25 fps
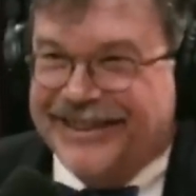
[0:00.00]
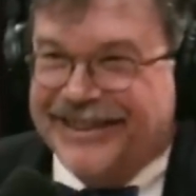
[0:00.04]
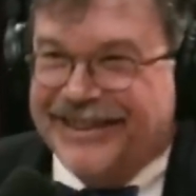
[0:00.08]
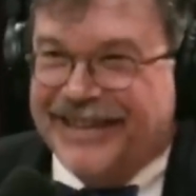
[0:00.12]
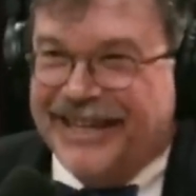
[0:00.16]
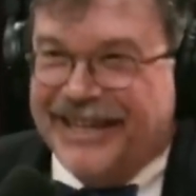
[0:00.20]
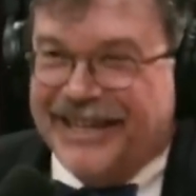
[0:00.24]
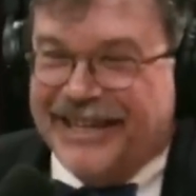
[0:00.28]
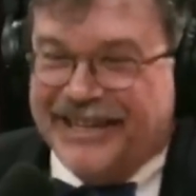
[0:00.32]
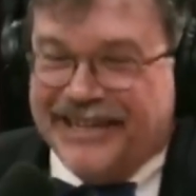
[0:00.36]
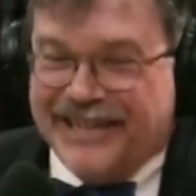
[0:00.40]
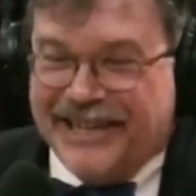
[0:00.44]

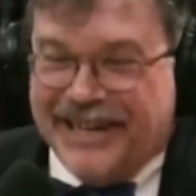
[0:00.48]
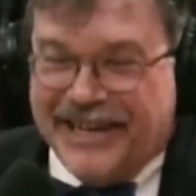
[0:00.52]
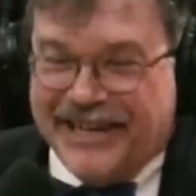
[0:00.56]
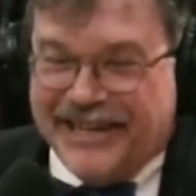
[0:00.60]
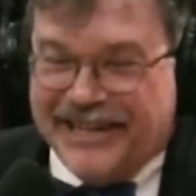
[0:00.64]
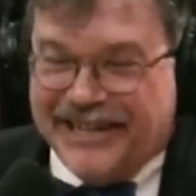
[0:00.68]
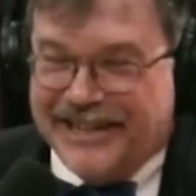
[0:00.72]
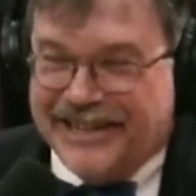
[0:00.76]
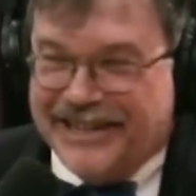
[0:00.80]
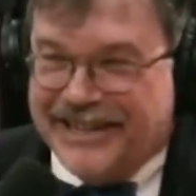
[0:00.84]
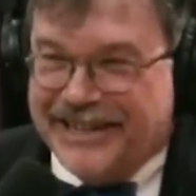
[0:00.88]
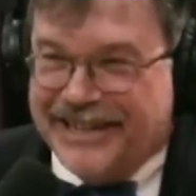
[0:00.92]

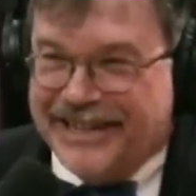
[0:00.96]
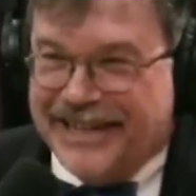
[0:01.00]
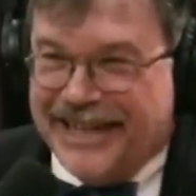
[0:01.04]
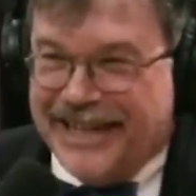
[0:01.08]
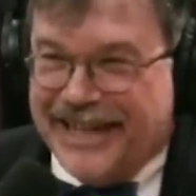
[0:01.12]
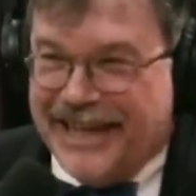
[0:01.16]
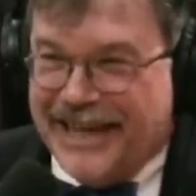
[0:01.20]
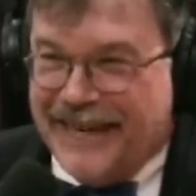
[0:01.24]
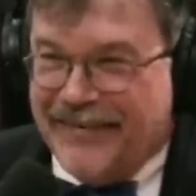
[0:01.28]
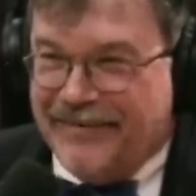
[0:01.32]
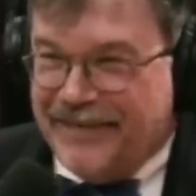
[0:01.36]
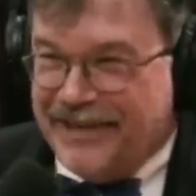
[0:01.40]

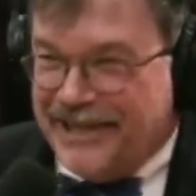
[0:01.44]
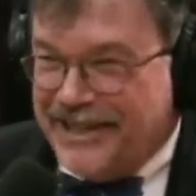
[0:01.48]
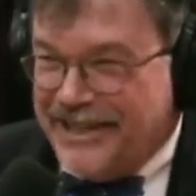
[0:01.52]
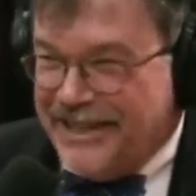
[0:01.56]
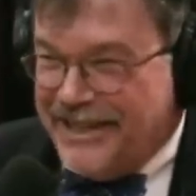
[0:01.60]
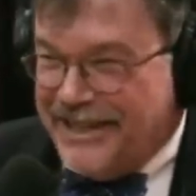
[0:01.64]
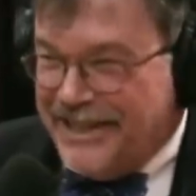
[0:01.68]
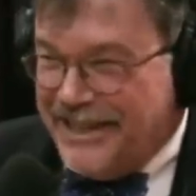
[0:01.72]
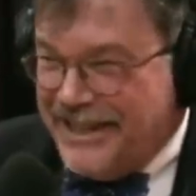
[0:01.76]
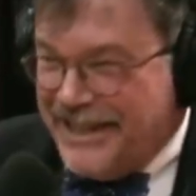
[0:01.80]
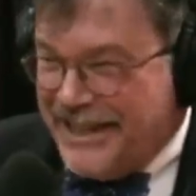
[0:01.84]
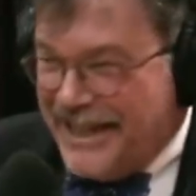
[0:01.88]
I have to
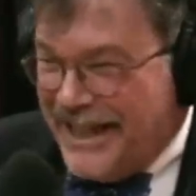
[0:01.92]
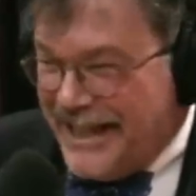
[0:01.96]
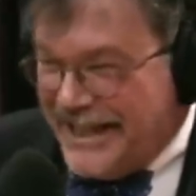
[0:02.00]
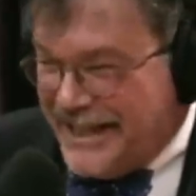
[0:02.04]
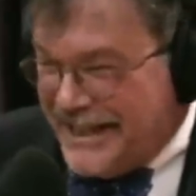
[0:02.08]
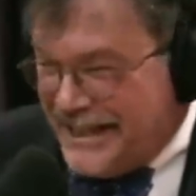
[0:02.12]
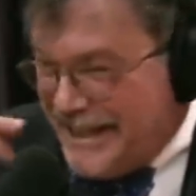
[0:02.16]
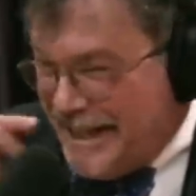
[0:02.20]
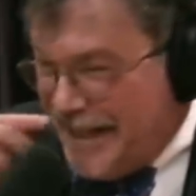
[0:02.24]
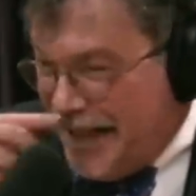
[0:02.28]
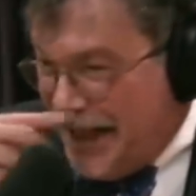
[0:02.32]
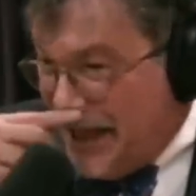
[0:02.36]
concede
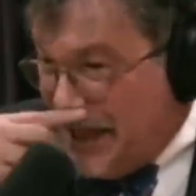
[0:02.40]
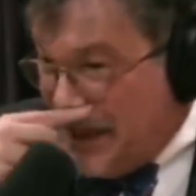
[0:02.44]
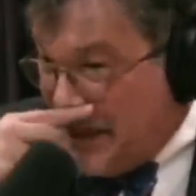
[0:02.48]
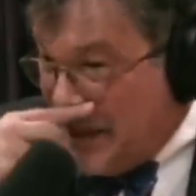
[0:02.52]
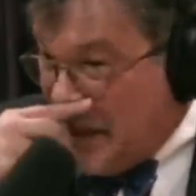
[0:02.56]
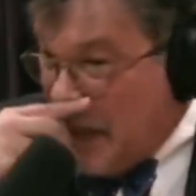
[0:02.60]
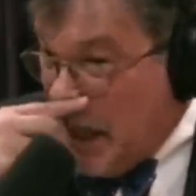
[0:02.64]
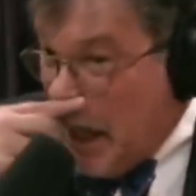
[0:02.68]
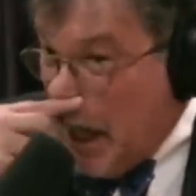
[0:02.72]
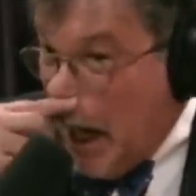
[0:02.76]
that's the case.